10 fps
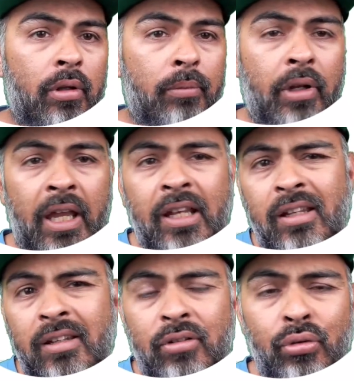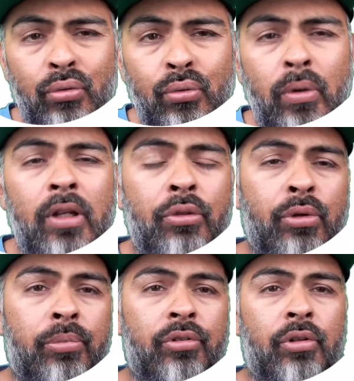about
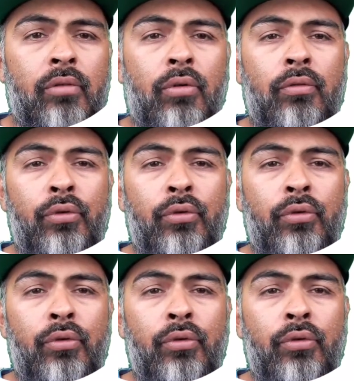83% of our